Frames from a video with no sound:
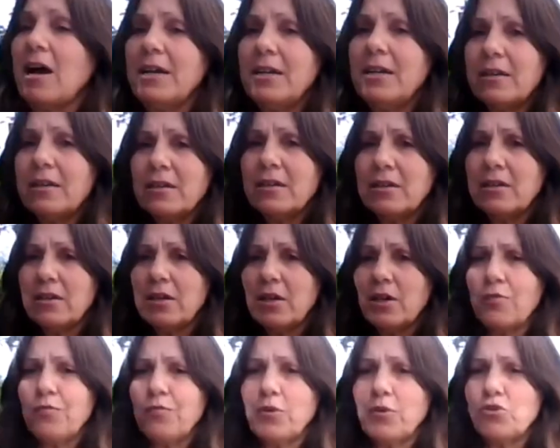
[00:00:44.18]
not
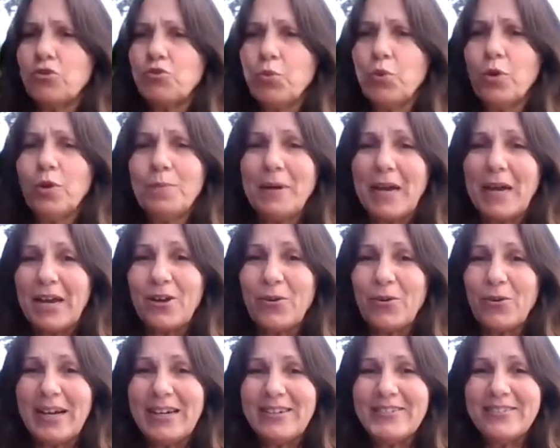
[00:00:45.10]
a virtual
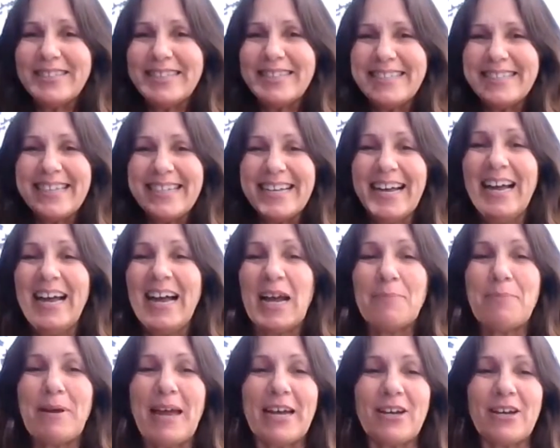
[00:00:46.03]
background.
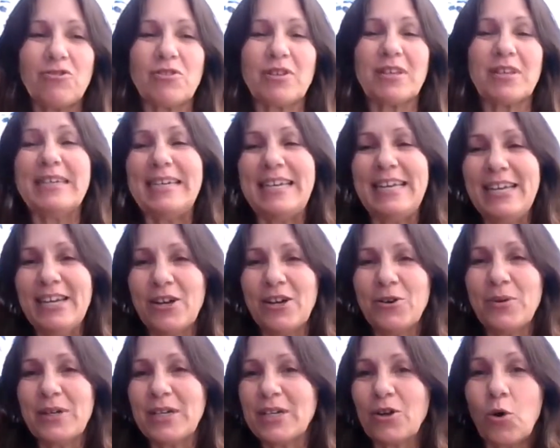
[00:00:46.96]
I'm actually
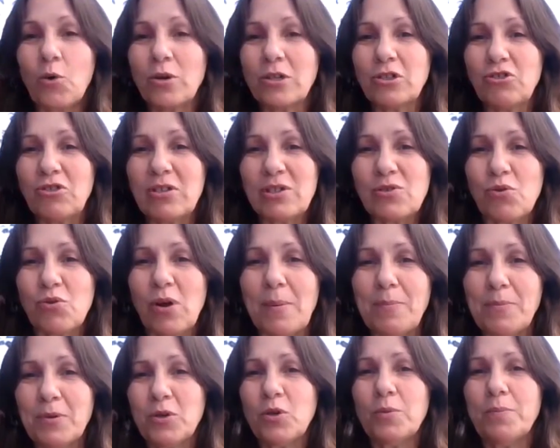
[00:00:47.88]
here in a gorgeous
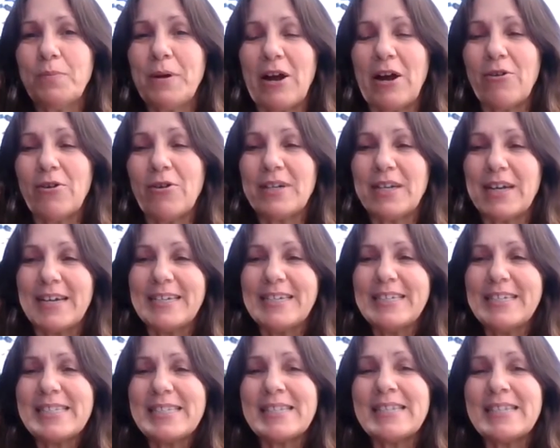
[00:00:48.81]
tropical
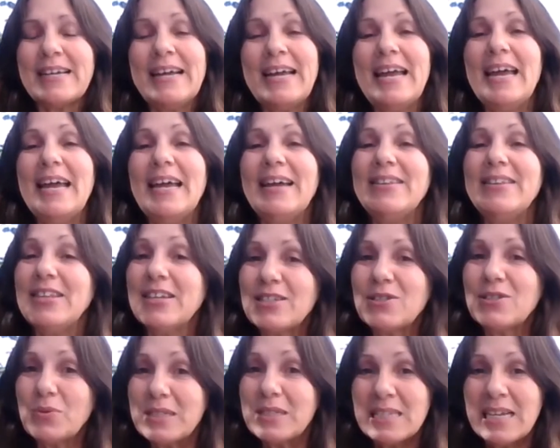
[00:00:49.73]
paradise.
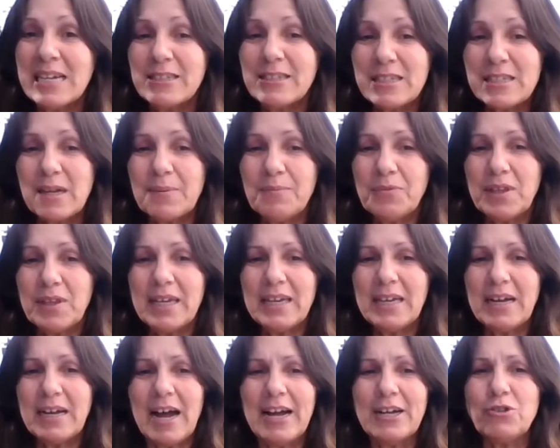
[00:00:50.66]
This was not
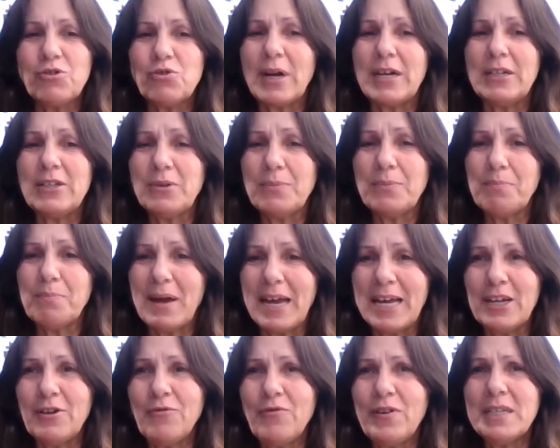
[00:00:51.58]
something I tried to
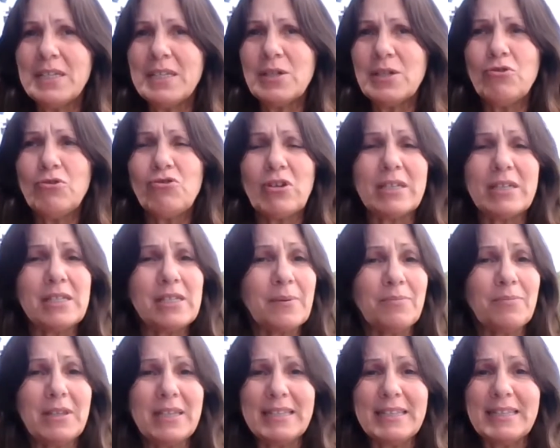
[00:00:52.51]
manifest. It was just
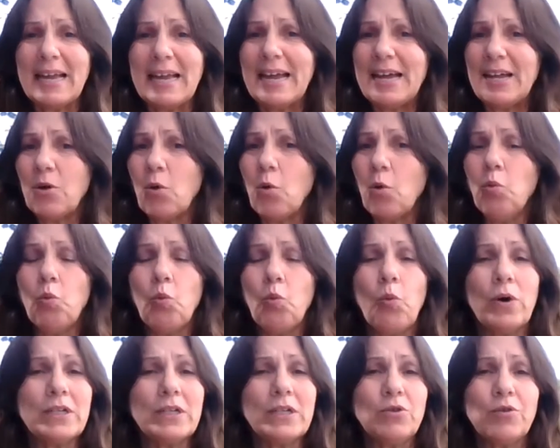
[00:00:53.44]
something that
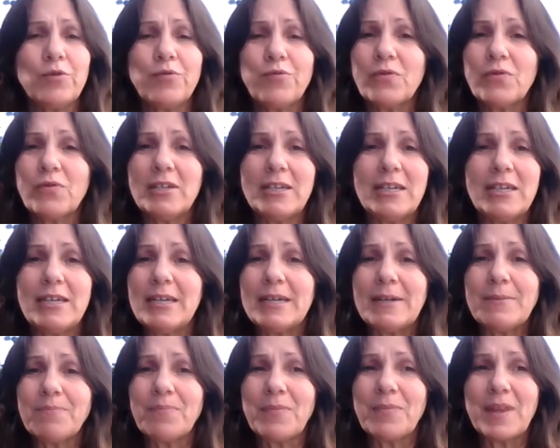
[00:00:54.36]

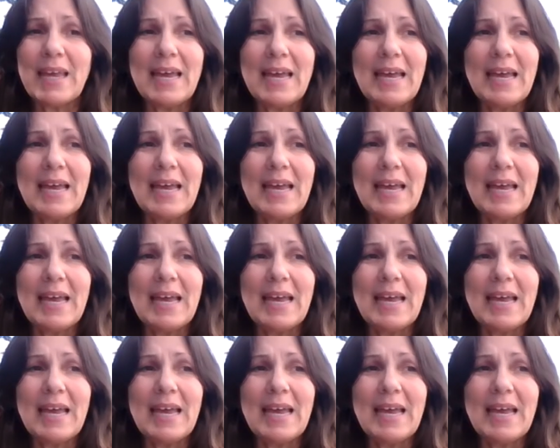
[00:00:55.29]
wonderfully